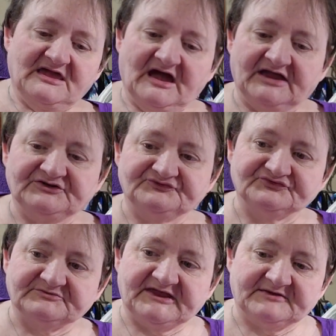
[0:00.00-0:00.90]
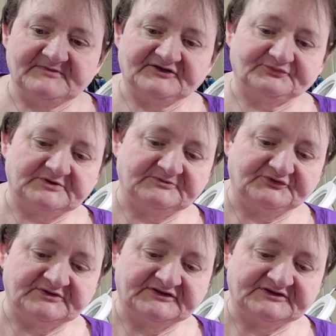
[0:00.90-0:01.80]
I usually make a mess when I'm
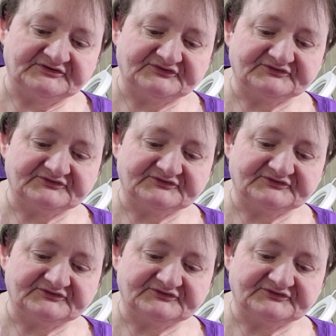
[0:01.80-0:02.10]
doing this,